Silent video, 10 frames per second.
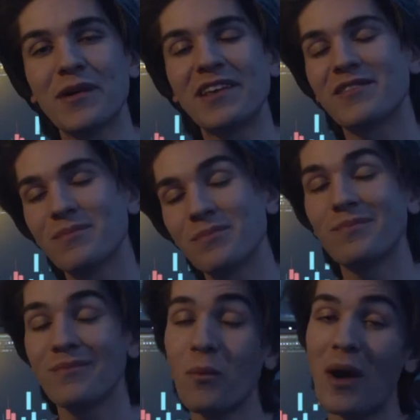is,
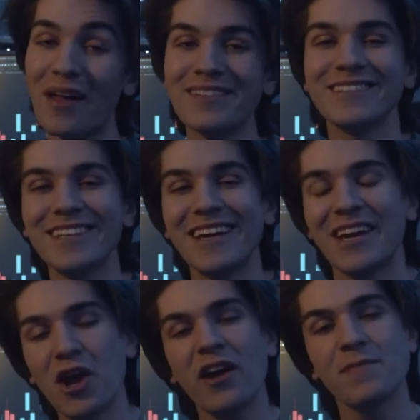well,
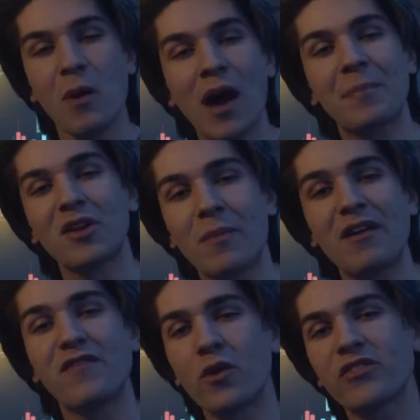not as popular by
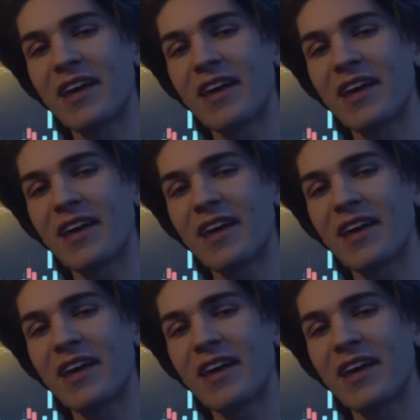folks